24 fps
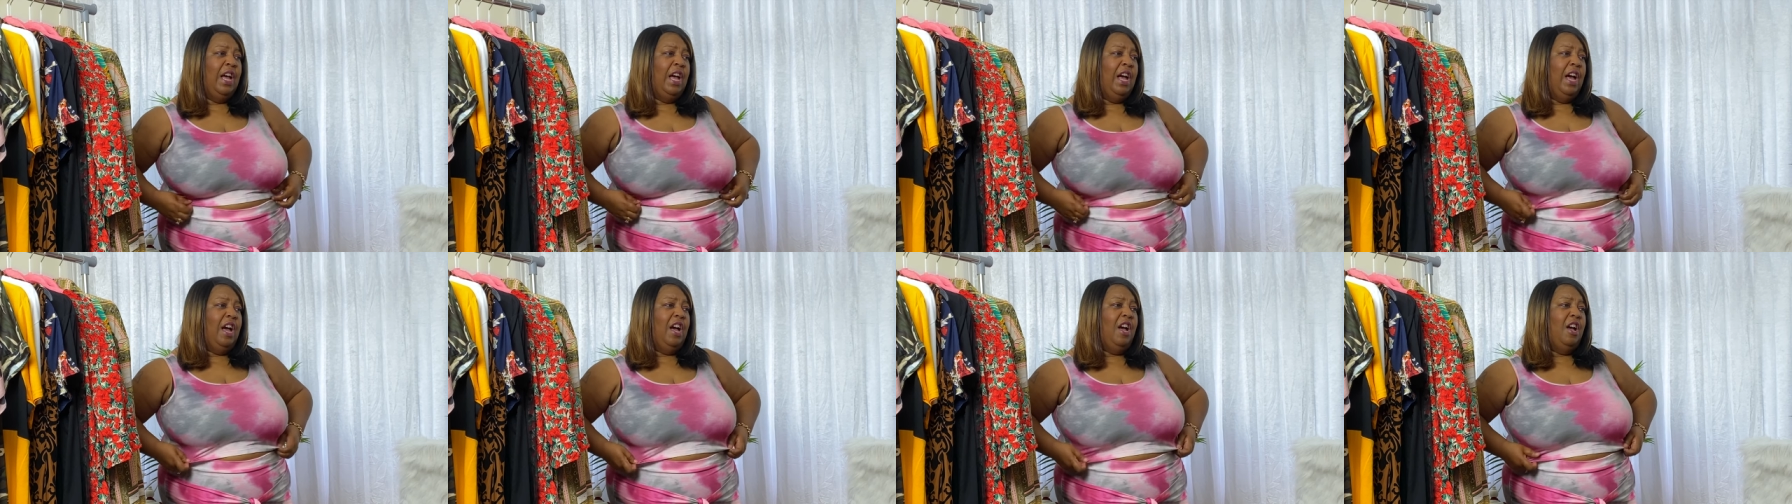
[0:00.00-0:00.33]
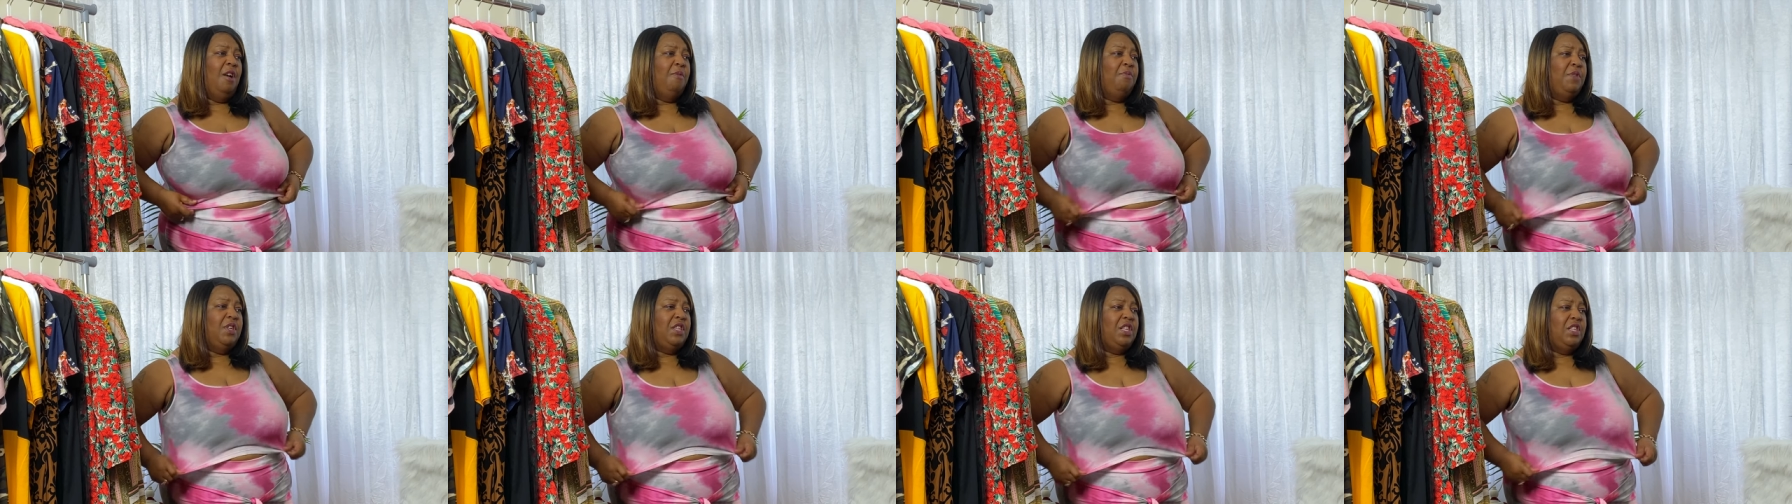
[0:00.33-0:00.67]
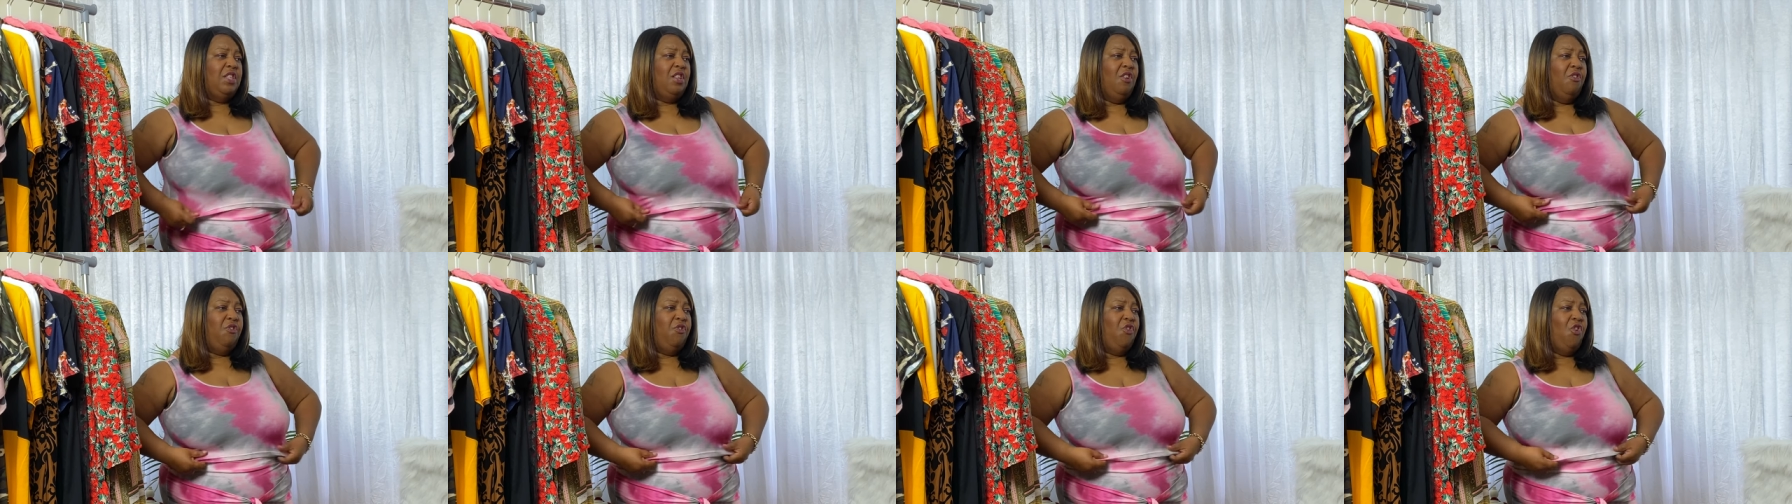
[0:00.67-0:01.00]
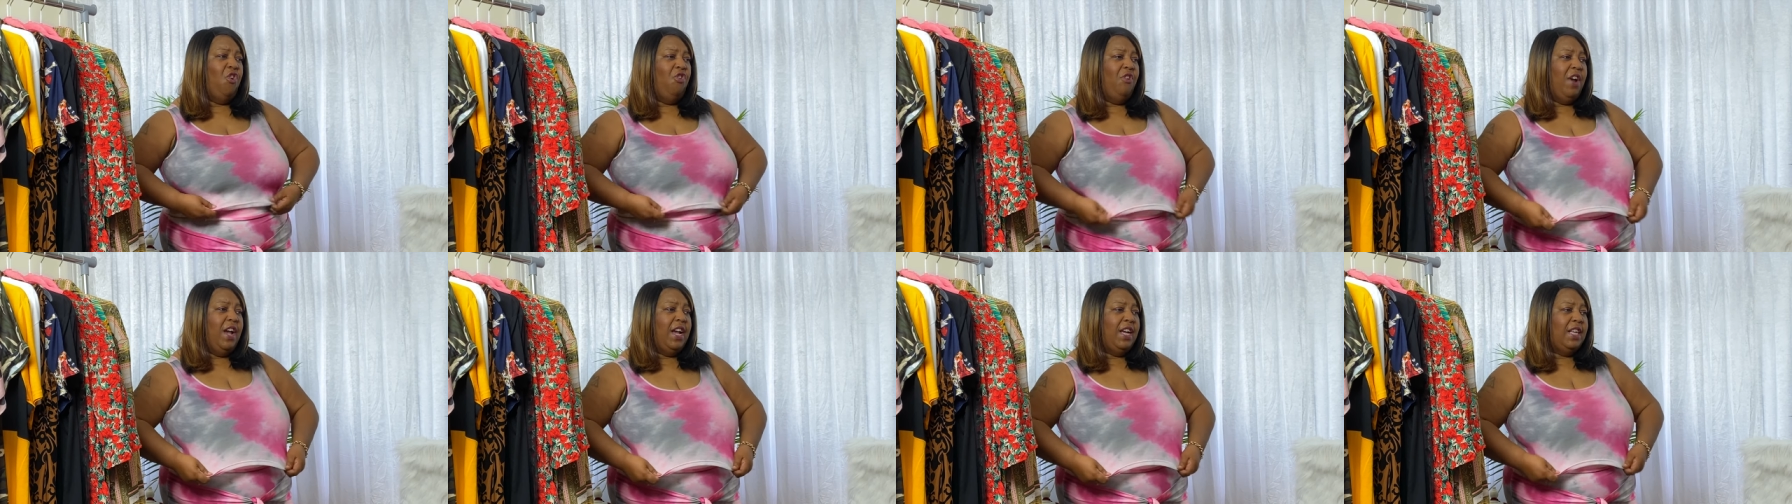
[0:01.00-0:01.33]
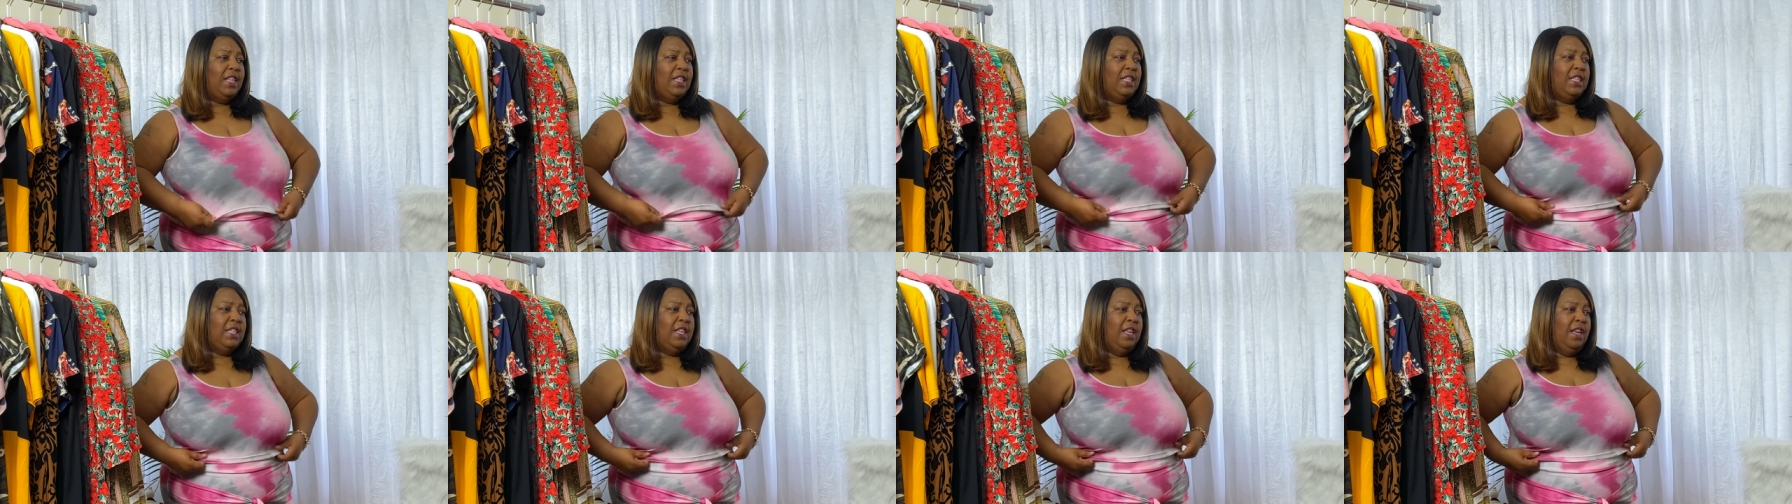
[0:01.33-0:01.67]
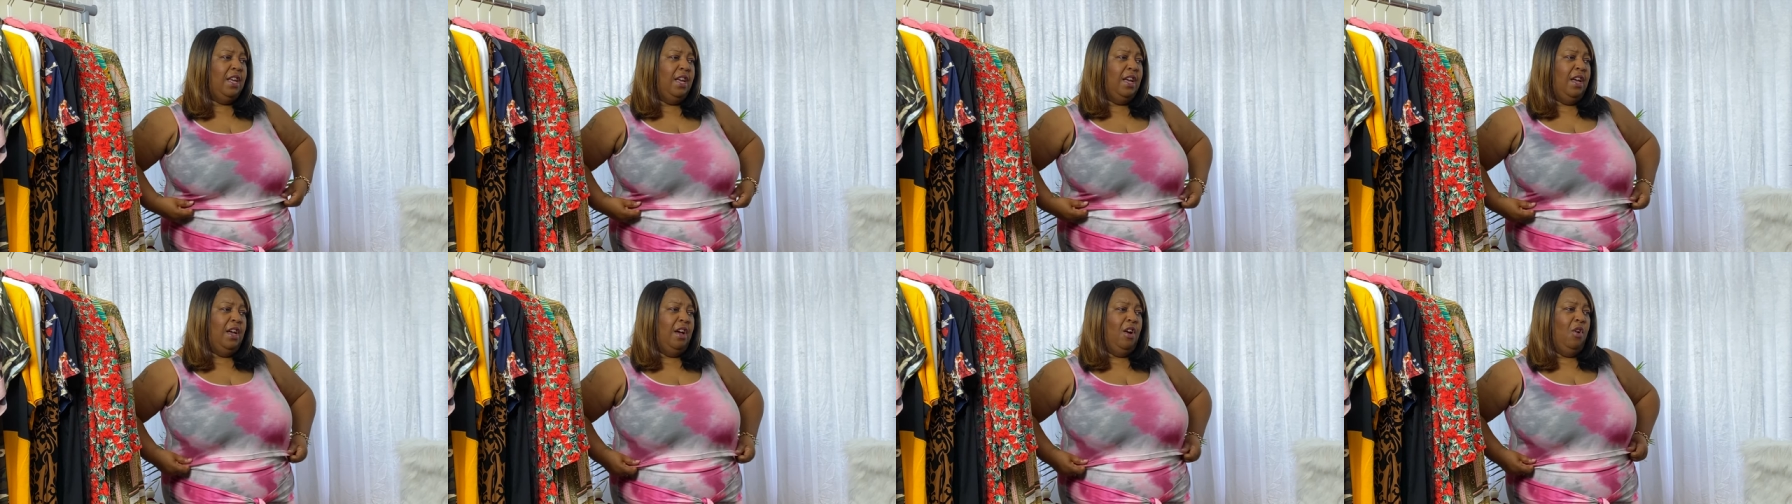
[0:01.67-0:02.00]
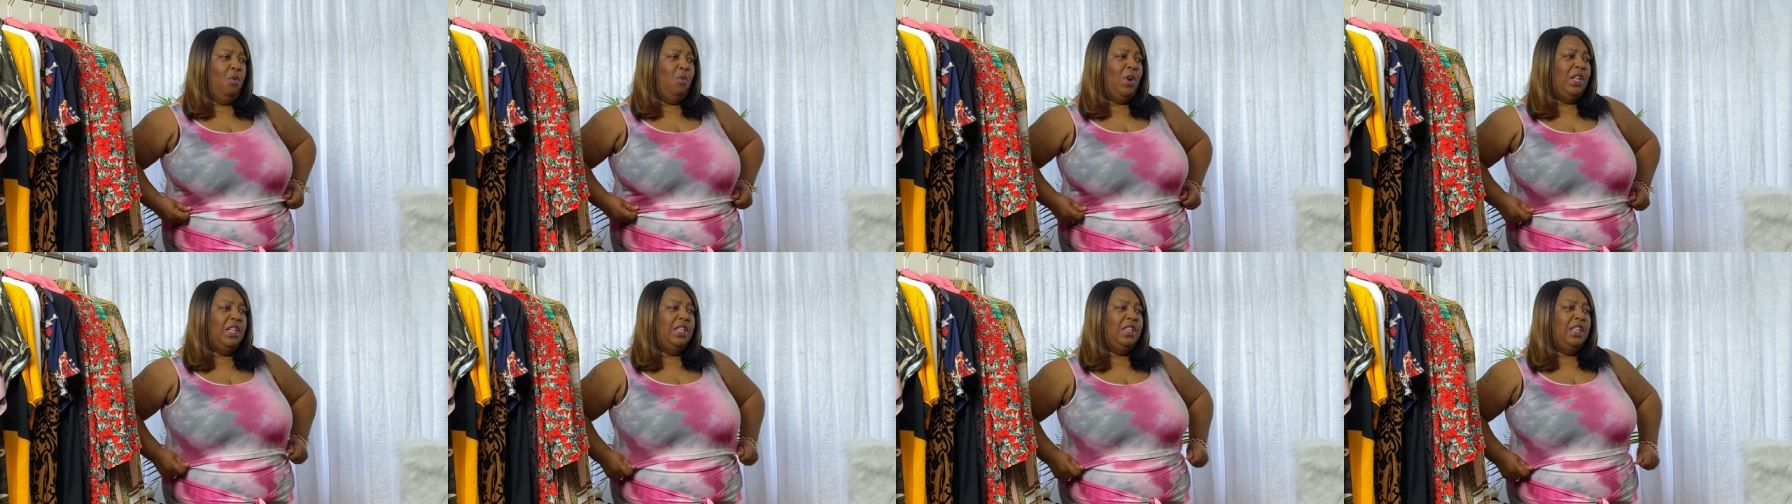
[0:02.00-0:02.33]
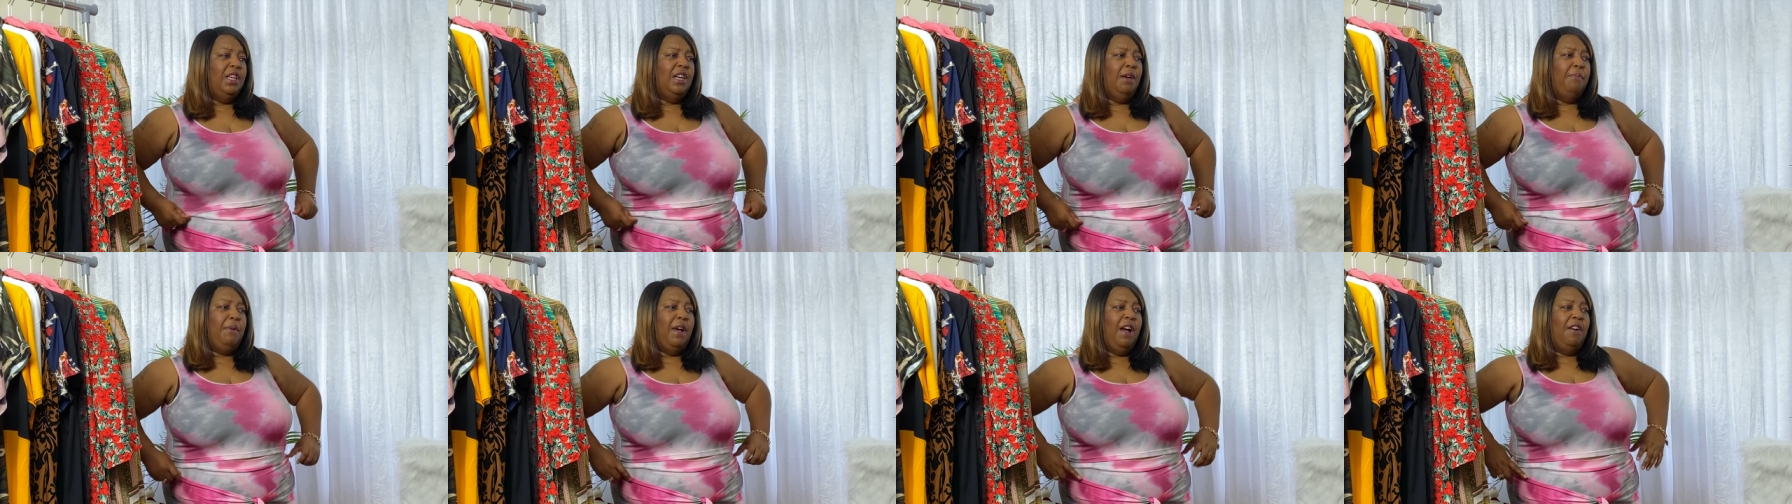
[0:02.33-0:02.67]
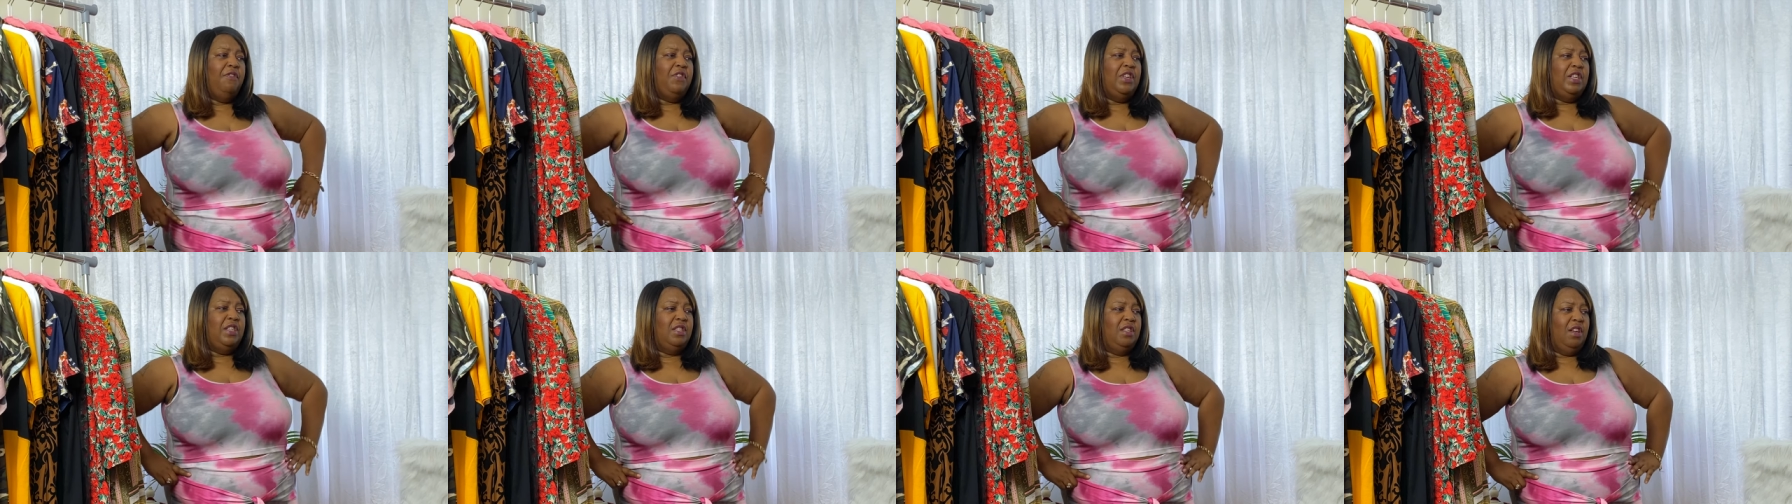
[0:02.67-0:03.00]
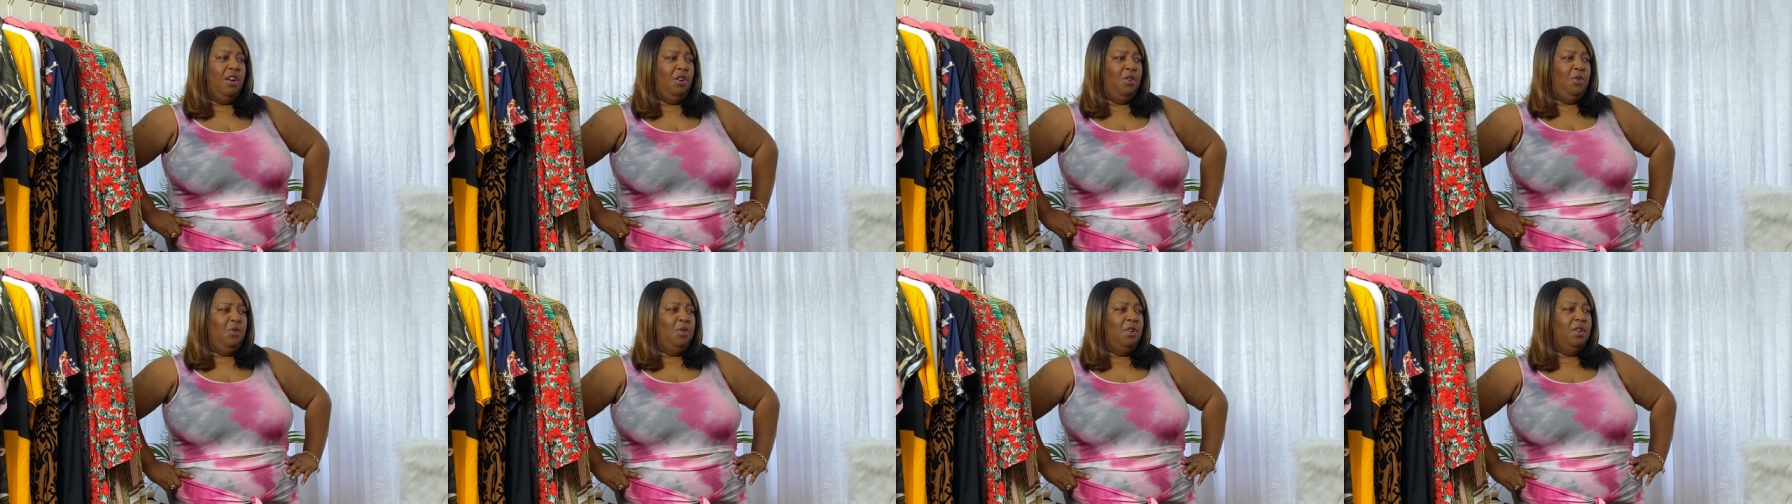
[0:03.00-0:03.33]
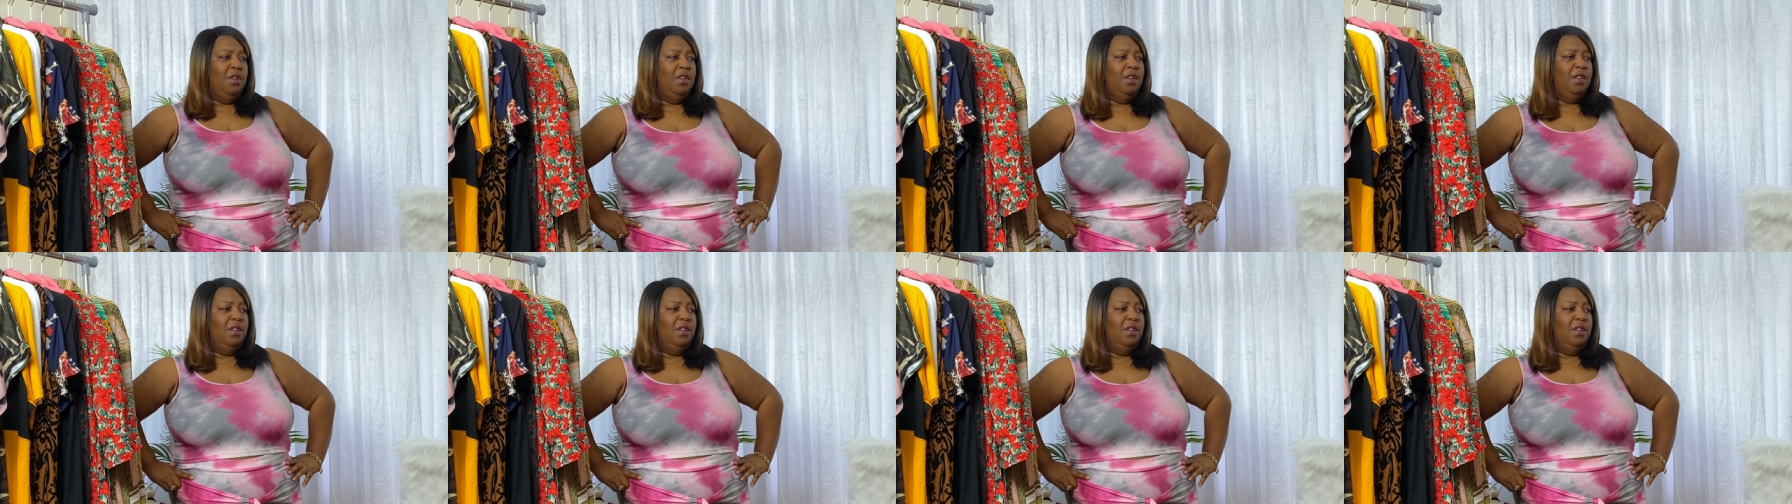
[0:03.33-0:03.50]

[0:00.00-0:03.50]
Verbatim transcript: Um, this isn't a 4X. One thing about this though,